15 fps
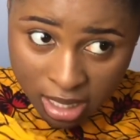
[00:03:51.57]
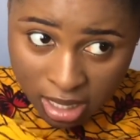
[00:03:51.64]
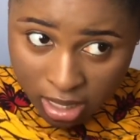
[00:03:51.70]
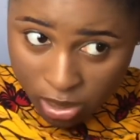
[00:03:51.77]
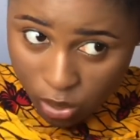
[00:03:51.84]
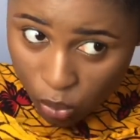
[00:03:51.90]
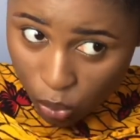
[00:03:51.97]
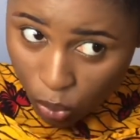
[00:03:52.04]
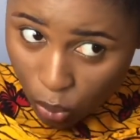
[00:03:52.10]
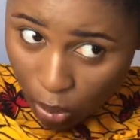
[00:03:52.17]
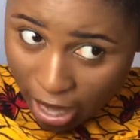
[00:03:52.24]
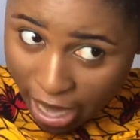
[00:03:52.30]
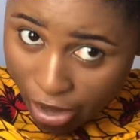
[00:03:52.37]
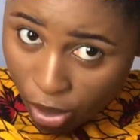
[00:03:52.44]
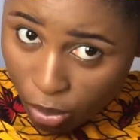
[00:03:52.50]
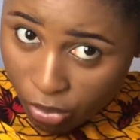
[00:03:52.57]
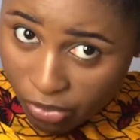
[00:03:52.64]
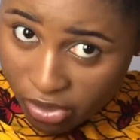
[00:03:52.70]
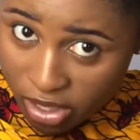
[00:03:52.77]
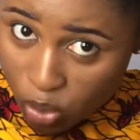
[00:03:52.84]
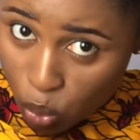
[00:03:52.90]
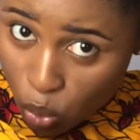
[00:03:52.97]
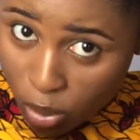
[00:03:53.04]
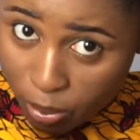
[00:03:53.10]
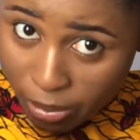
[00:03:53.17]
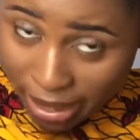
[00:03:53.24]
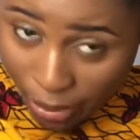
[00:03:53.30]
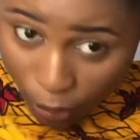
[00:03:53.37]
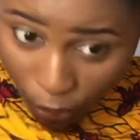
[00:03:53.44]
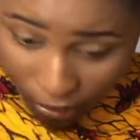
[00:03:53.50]
So I remove it one by
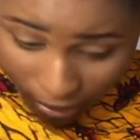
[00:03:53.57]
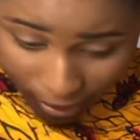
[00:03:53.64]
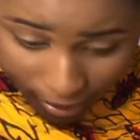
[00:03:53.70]
one.